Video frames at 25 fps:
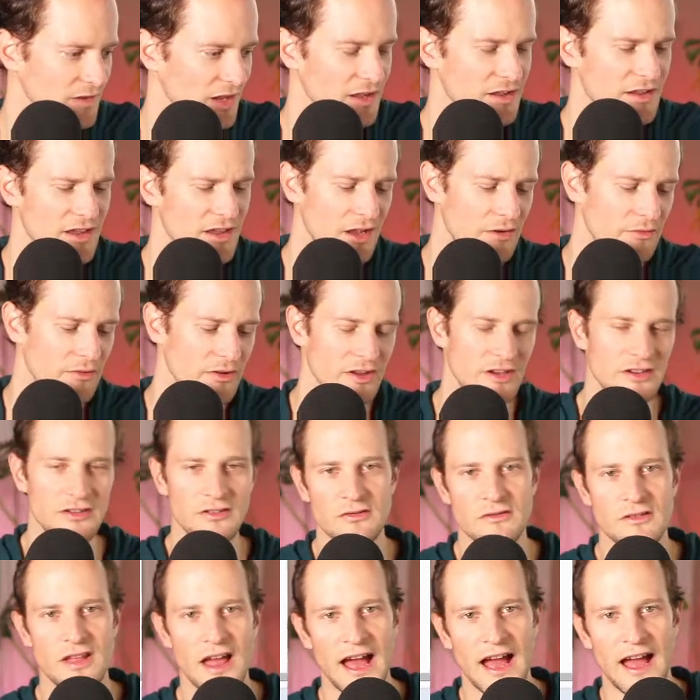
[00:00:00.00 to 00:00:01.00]
can't really
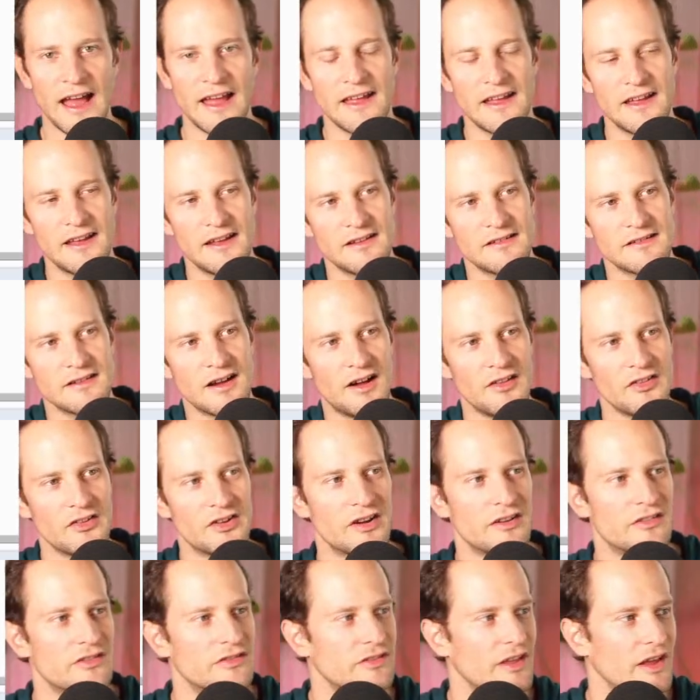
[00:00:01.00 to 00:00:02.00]
do that in
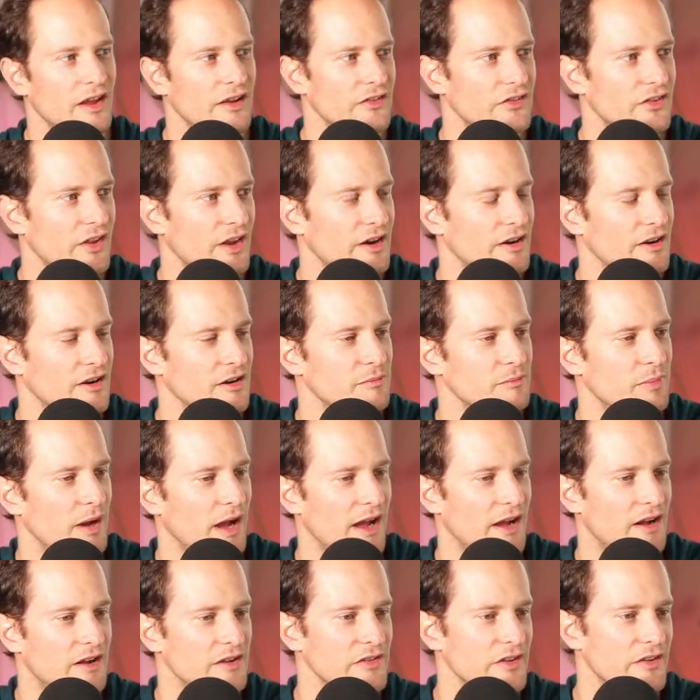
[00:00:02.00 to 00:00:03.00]
other things that are
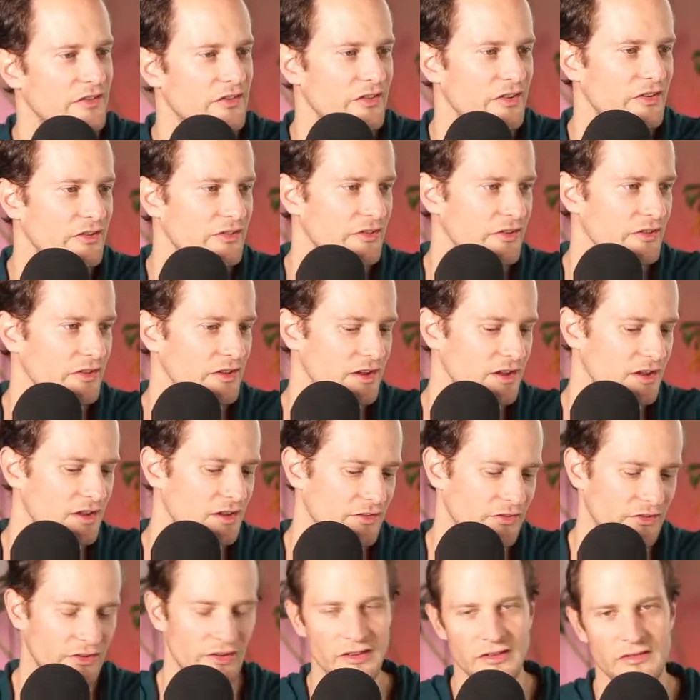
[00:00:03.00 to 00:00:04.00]
compiled as easily.
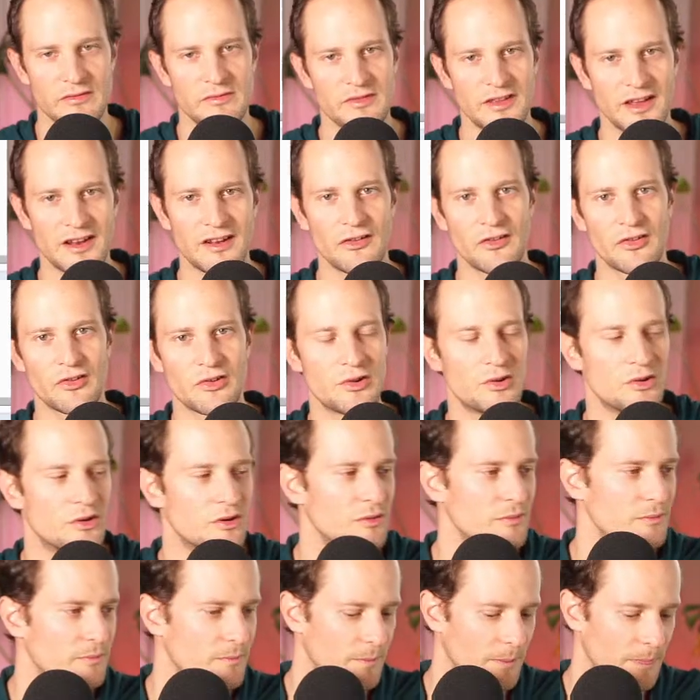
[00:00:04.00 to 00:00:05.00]
So that is
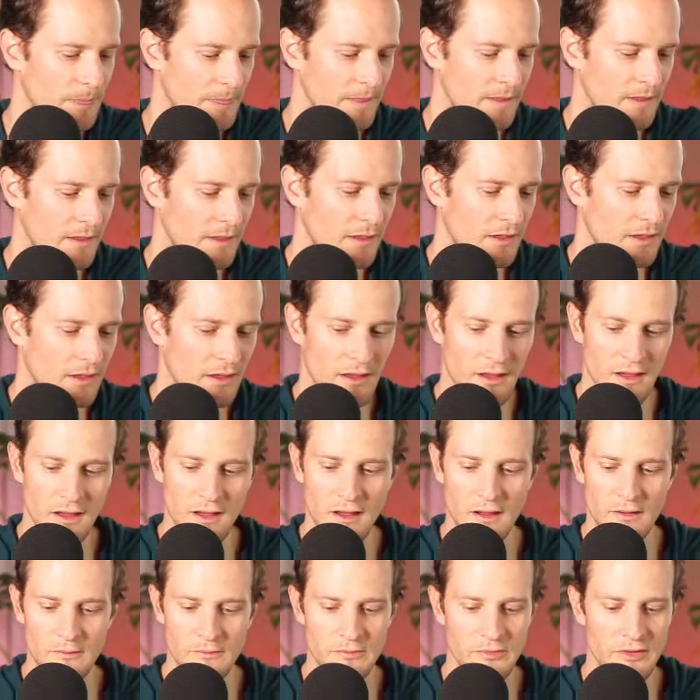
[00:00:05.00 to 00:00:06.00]
cool.
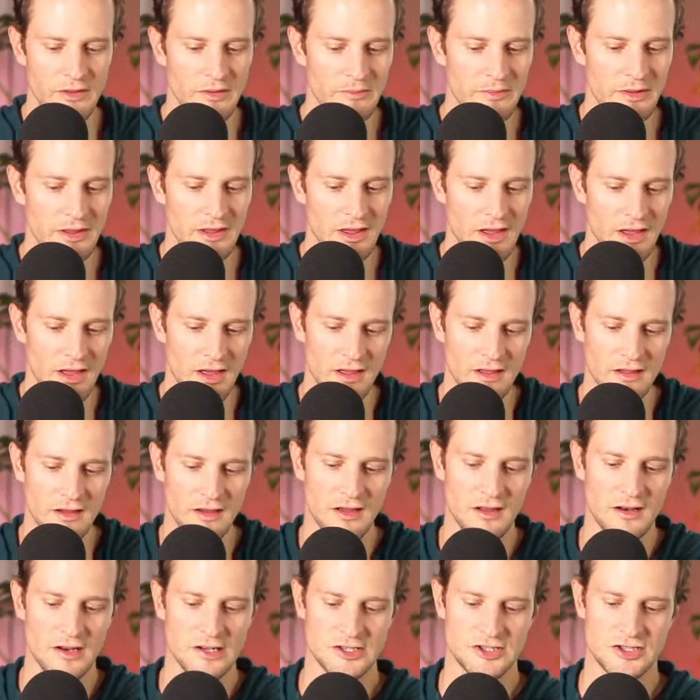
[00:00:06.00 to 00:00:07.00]
Let me
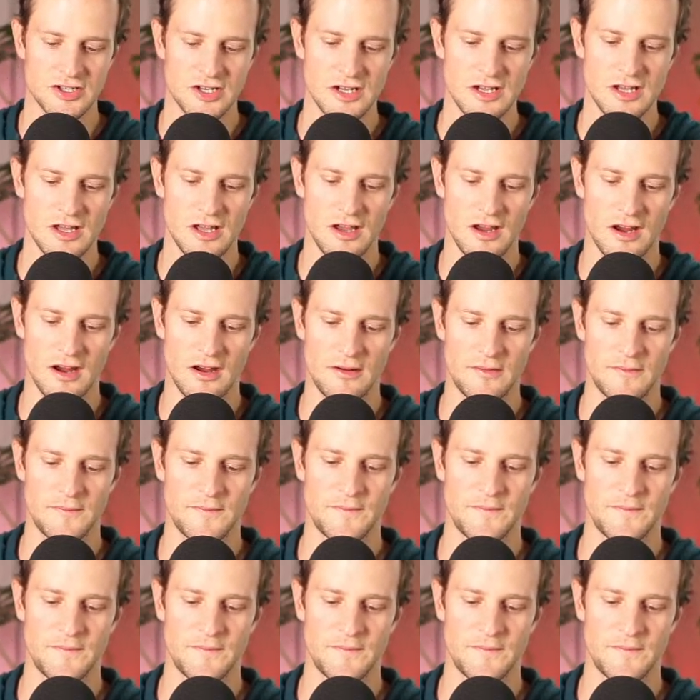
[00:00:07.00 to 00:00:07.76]
get a drink here.